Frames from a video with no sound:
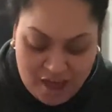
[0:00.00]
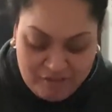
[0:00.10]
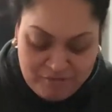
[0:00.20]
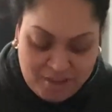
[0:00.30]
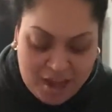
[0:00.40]

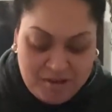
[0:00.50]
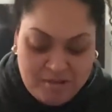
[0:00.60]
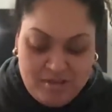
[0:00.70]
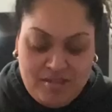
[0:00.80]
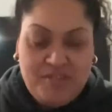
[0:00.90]
have like
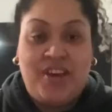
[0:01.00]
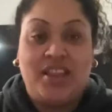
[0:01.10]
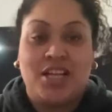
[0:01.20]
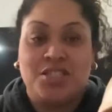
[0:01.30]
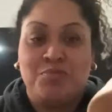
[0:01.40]
feet
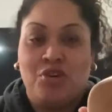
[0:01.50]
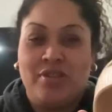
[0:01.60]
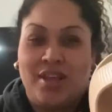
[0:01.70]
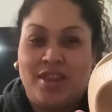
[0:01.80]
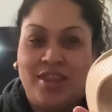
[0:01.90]
that's more on
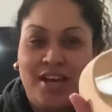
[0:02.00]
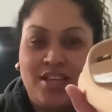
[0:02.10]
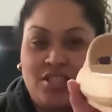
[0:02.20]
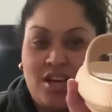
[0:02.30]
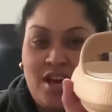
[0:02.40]
the thicker
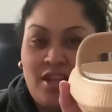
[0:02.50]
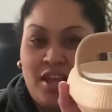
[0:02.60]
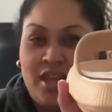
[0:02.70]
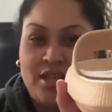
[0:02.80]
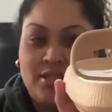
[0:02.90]
side, like
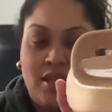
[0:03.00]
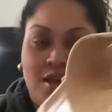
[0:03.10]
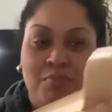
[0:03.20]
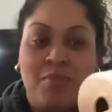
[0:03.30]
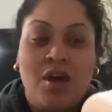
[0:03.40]
you can see
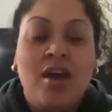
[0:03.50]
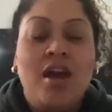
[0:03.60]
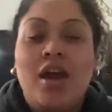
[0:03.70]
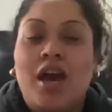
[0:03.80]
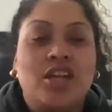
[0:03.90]
them.
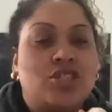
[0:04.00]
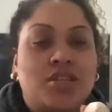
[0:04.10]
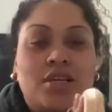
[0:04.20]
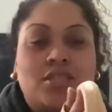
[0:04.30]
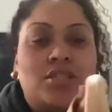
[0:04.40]
It's
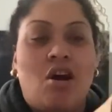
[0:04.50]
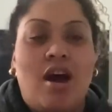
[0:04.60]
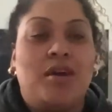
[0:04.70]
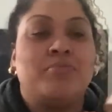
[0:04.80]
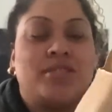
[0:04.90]
just,
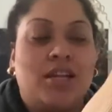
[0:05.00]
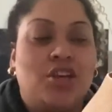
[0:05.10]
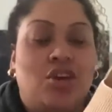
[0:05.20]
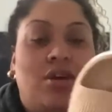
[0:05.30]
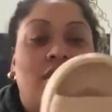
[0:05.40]
I am telling
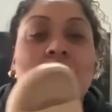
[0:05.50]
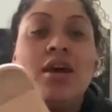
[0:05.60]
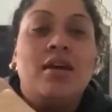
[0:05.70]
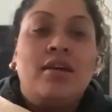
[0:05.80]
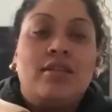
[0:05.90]
you,
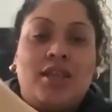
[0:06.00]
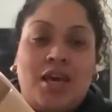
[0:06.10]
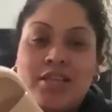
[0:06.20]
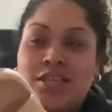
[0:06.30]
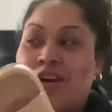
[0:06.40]

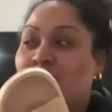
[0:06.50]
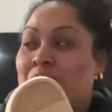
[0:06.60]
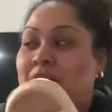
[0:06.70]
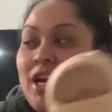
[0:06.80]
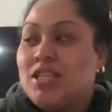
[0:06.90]
these have
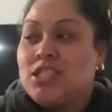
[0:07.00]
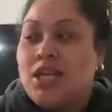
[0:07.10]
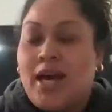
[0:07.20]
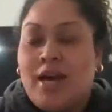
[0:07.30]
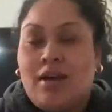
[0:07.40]
replaced
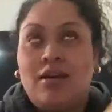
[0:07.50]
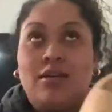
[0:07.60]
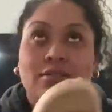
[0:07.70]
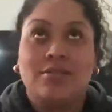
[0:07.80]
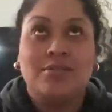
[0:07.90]
like
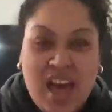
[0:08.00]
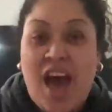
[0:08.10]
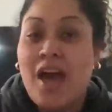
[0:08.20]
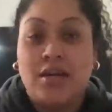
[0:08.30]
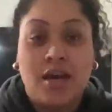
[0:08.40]

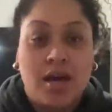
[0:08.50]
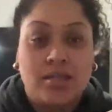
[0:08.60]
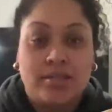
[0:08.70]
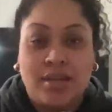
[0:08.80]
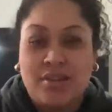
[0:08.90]

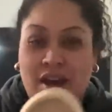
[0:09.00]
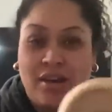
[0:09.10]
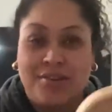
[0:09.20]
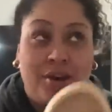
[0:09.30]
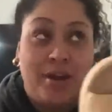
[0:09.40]
Adidas and like
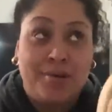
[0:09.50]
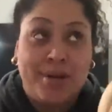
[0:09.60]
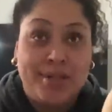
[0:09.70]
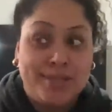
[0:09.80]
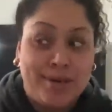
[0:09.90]
Nike
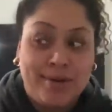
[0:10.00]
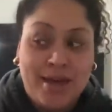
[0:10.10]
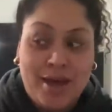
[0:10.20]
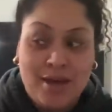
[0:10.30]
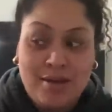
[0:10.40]
ones that we
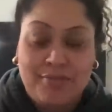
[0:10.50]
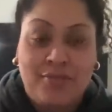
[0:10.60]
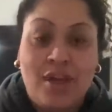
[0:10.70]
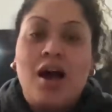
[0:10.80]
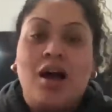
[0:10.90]
have.
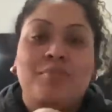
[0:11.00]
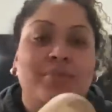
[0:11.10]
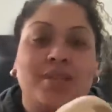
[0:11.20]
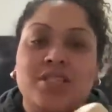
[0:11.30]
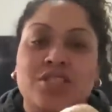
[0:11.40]

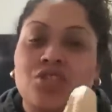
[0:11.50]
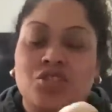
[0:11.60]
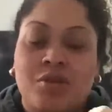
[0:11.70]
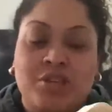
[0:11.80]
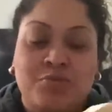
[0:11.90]
These are just
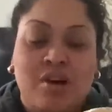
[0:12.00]
so much more